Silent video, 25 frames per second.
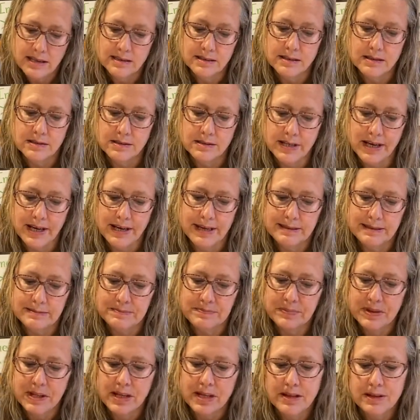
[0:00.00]
Okay,
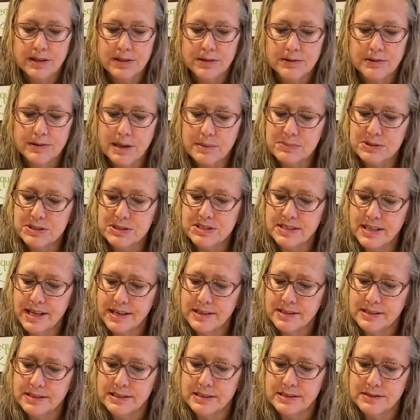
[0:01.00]
the
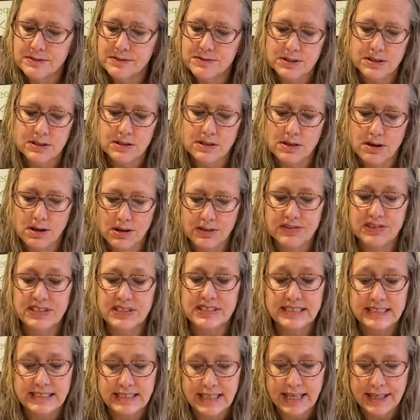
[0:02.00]
representatives, called the
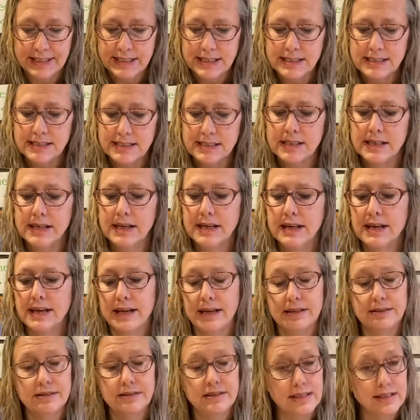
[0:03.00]
Senate
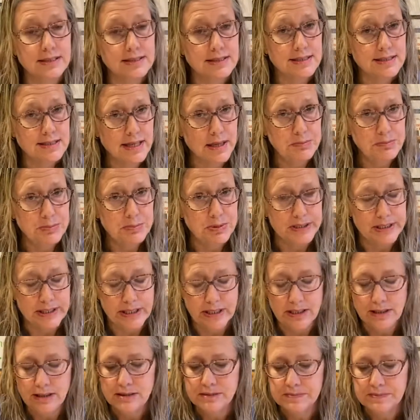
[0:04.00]
and the
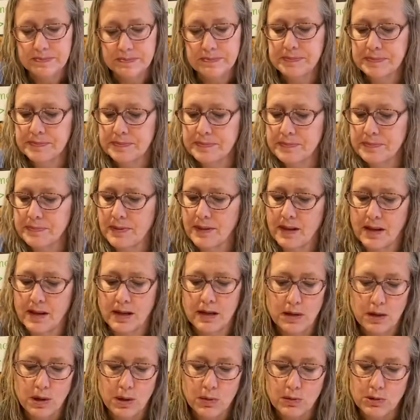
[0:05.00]
Assembly,
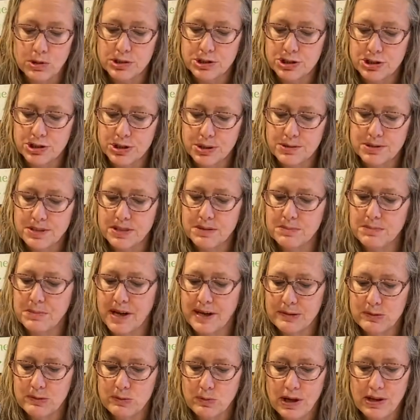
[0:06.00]
were chosen by
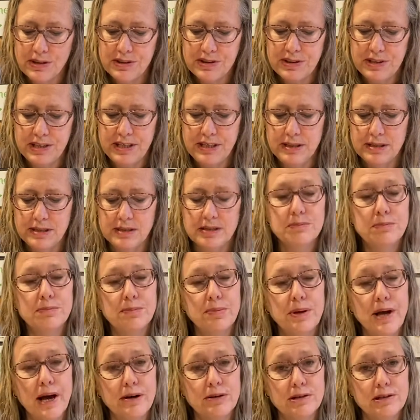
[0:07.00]
wealthy,
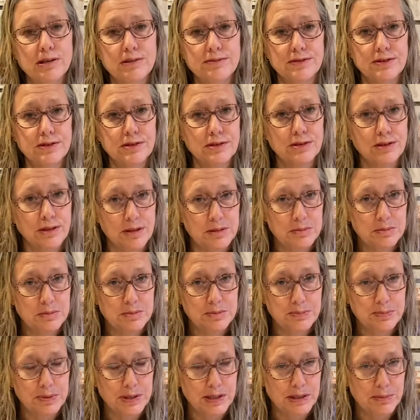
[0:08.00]
powerful
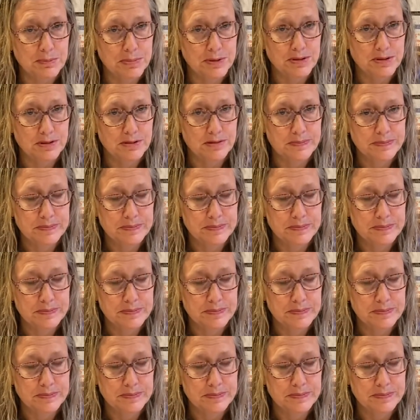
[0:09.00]
people.